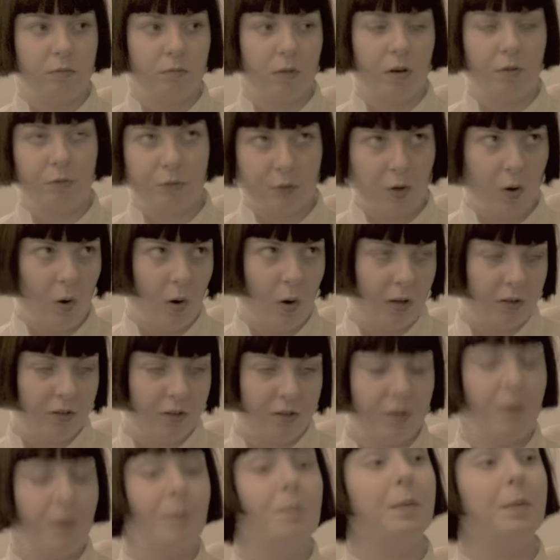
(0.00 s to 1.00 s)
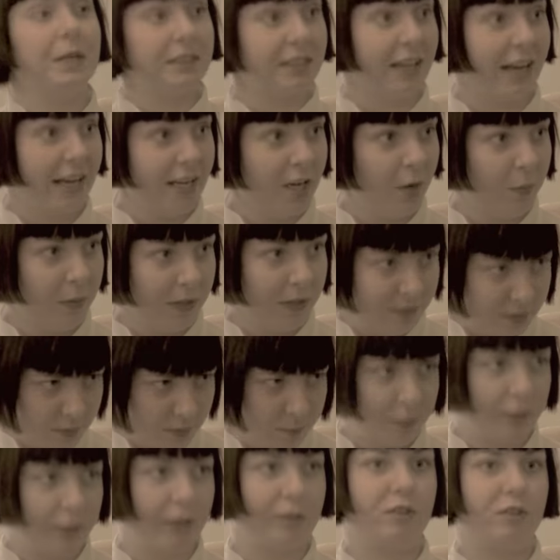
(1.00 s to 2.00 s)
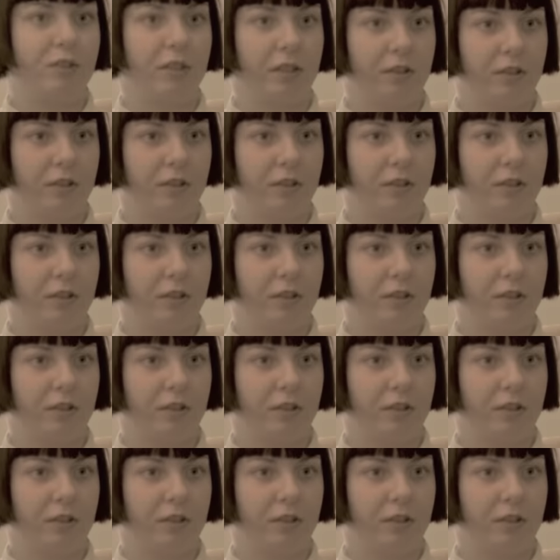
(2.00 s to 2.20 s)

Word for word: Of course, but I already suppressed